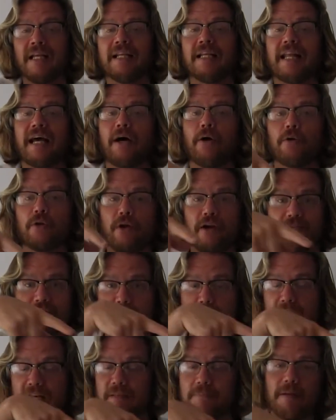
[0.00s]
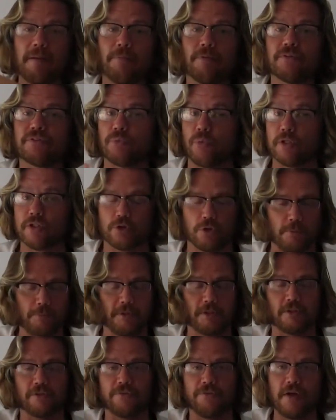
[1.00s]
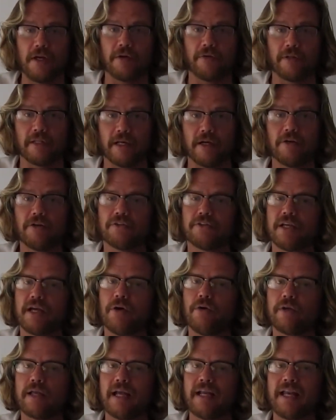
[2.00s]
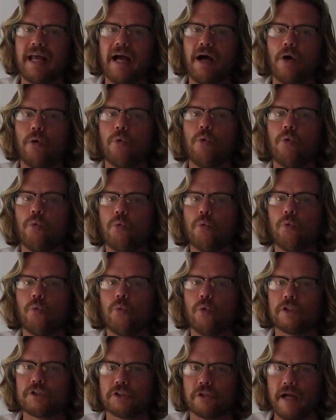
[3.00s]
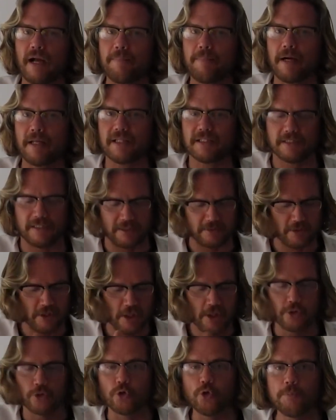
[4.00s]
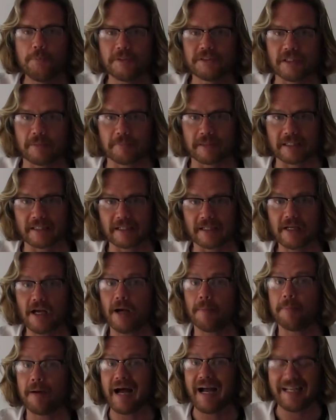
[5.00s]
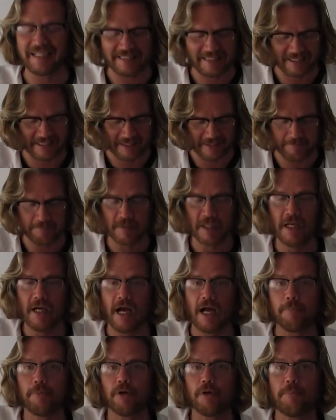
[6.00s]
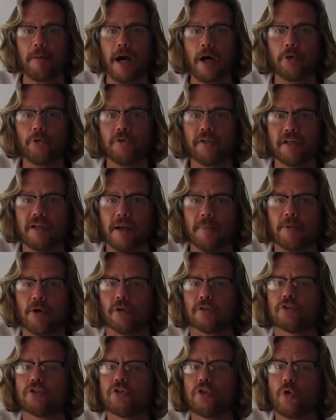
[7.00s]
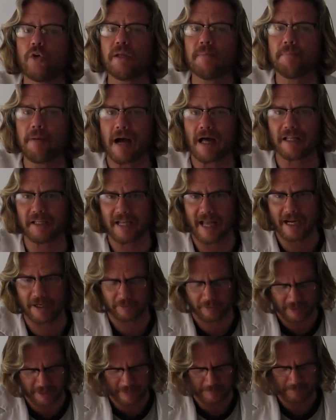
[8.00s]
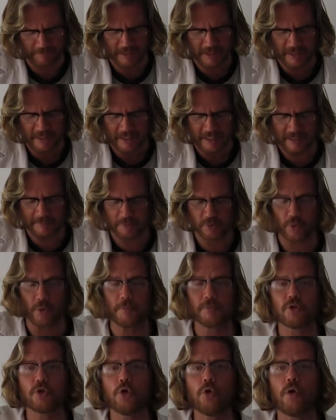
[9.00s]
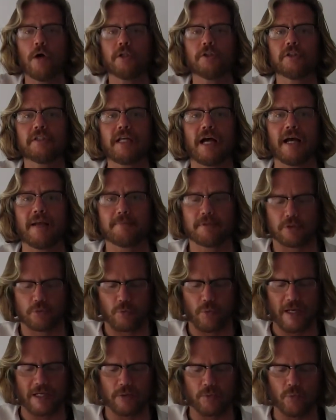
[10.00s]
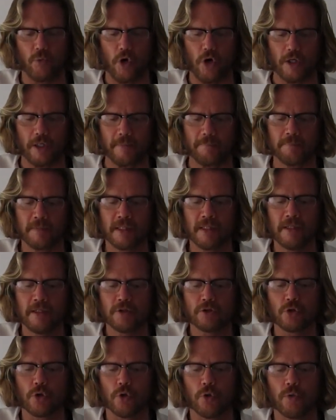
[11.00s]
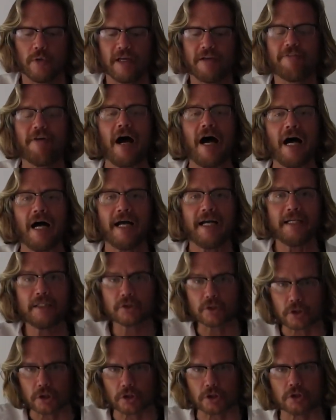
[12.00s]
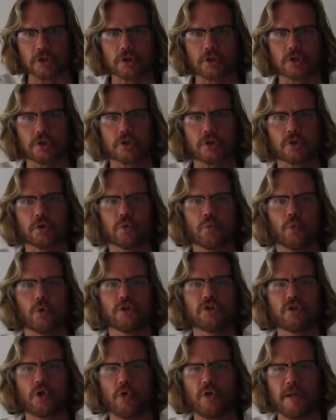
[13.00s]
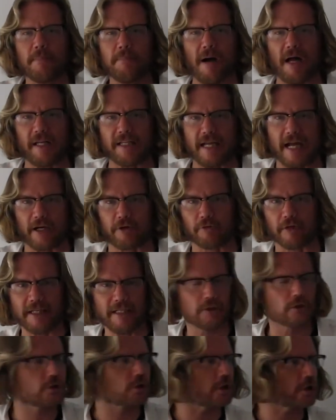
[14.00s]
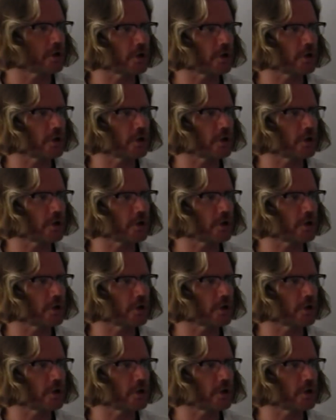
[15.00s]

Now you have as many people as want to put their finger in there, and you say, okay, now what's your hypothesis? You put something in the cup. I did. I put a powder in the cup called sodium polyacrylate. It absorbs 200 times its weight in water. So if I were sodium polyacrylate,